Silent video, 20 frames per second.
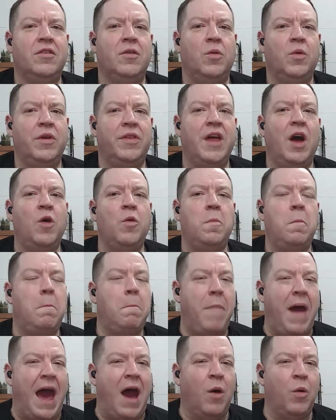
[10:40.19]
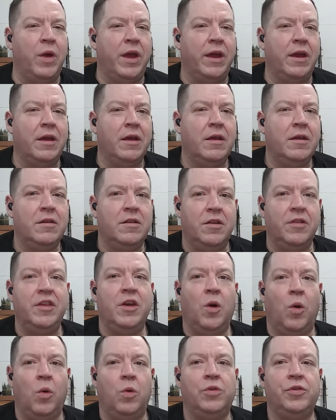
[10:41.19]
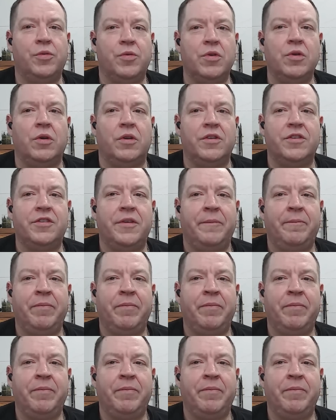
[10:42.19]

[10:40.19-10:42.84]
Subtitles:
without bowing to the old rules.